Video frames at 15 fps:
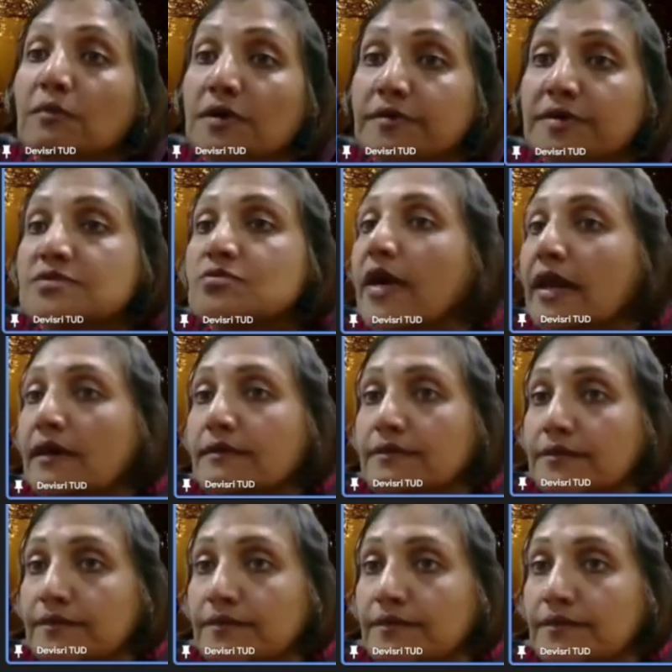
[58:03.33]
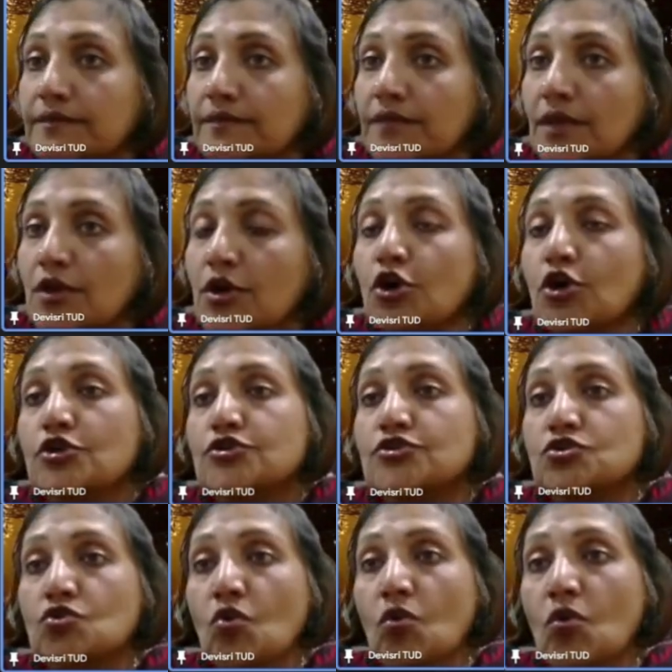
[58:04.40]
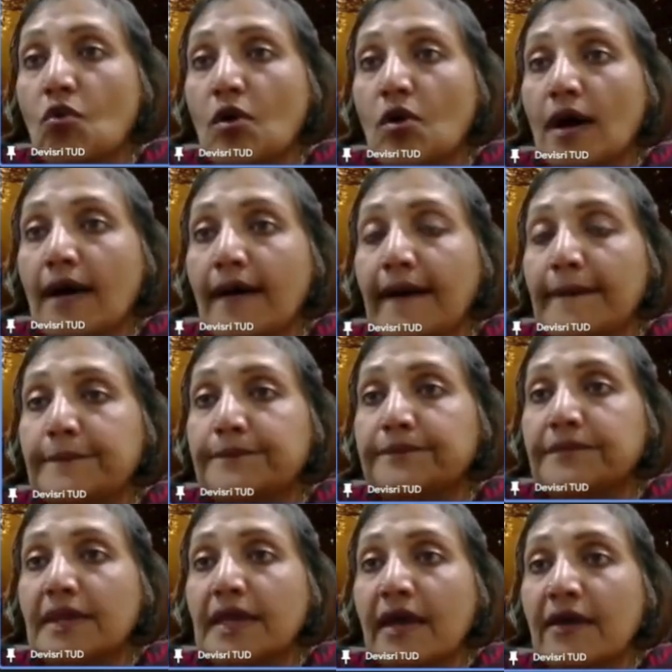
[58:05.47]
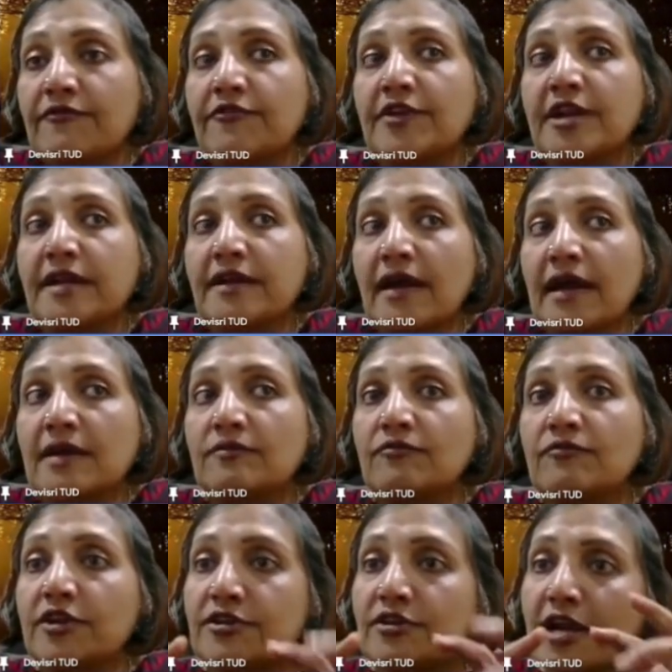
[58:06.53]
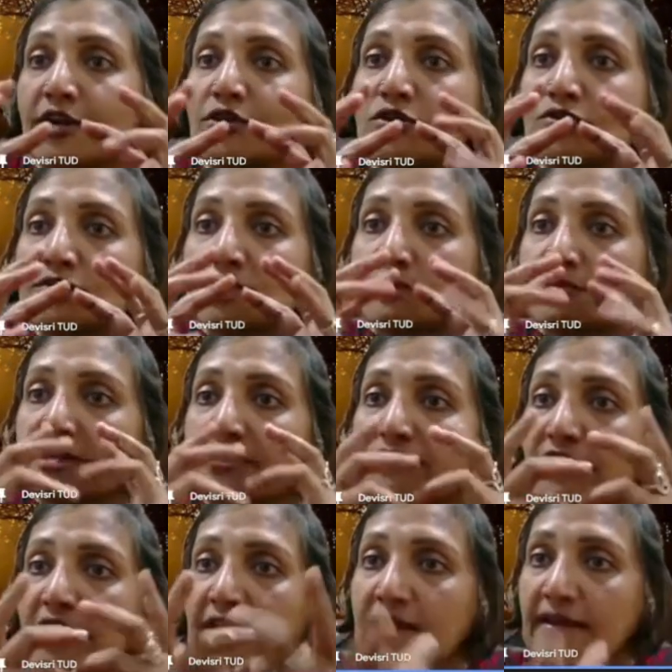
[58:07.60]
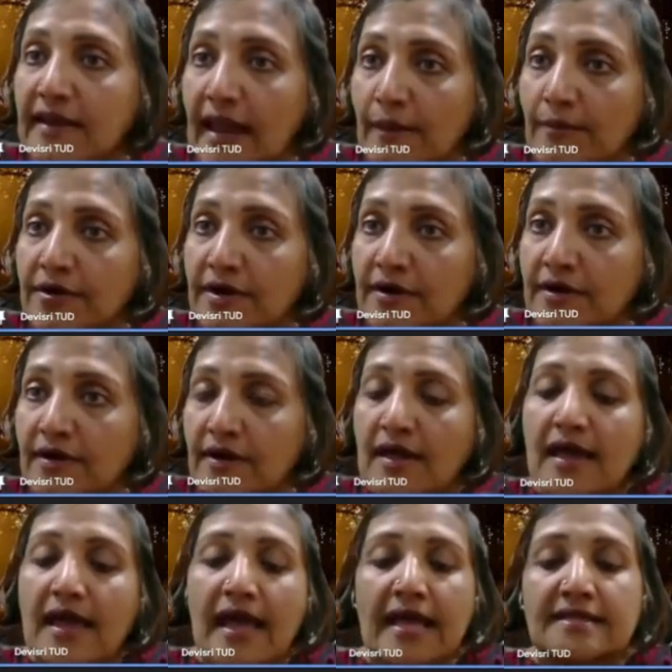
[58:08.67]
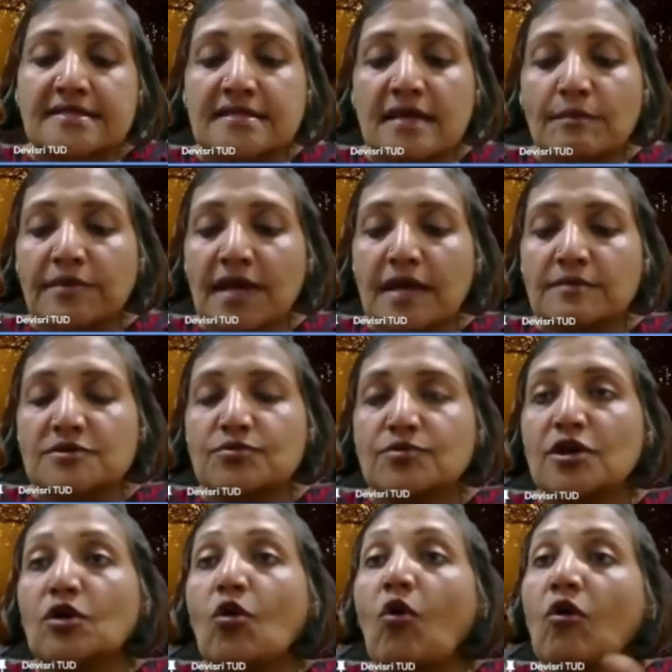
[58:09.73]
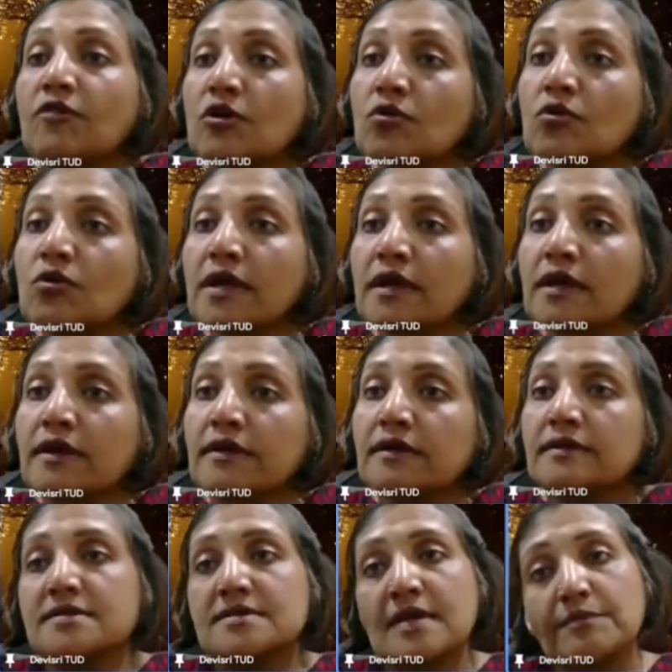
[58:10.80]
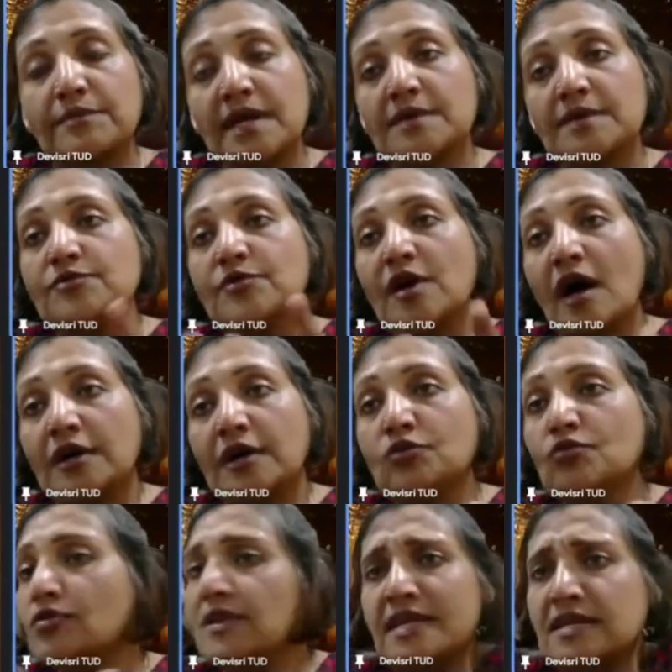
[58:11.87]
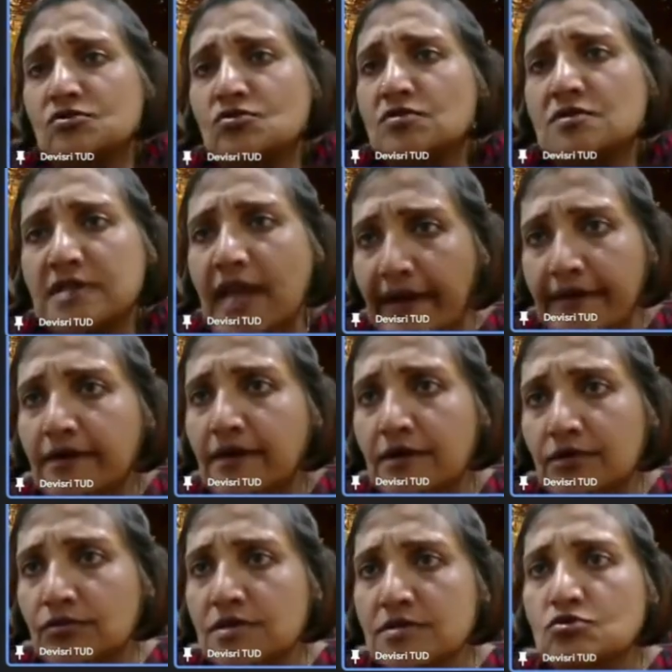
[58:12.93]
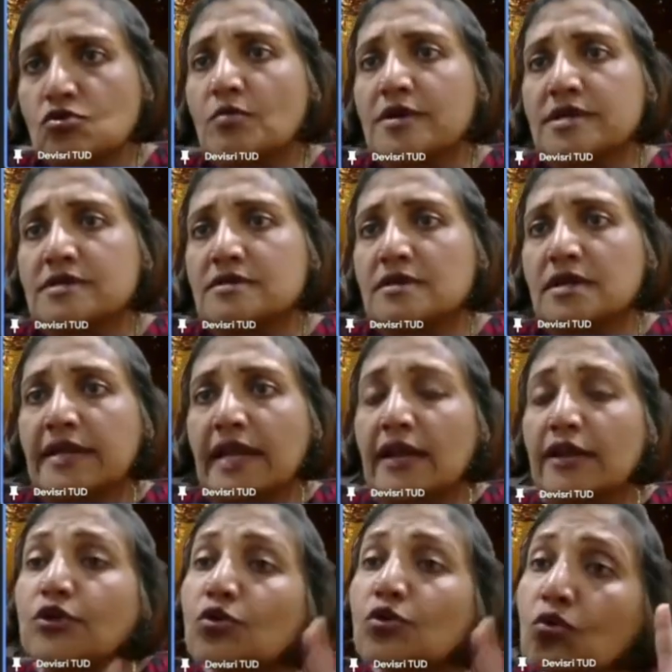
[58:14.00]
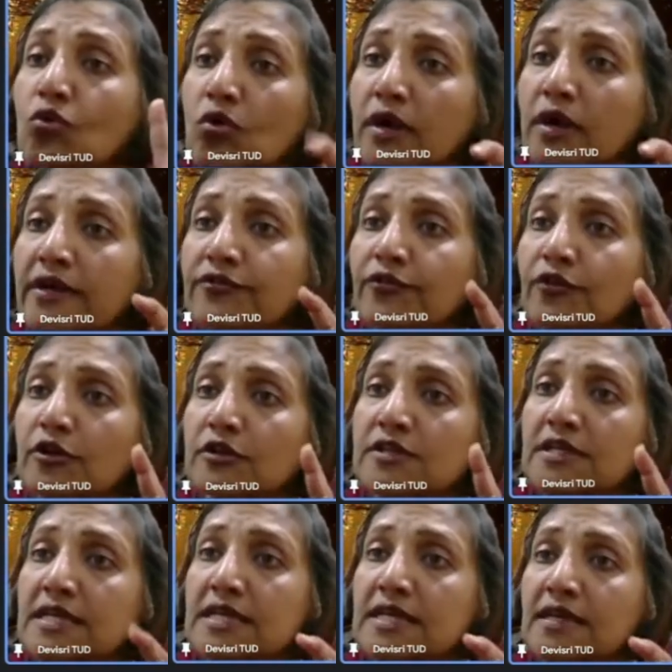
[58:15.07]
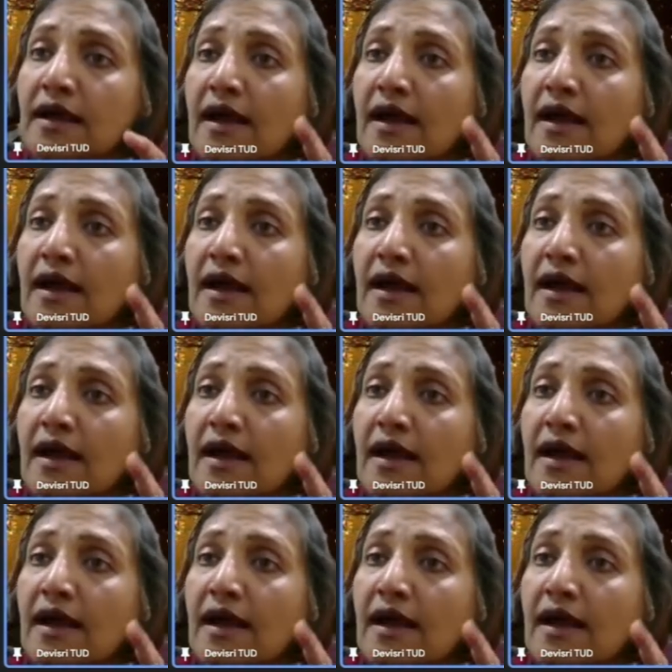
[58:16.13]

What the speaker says: as well. So every time we try to do something very elaborate, and sometimes we are overcooking it, sometimes we are undercooking. There's no standard to this. Nobody's really telling you cook it for three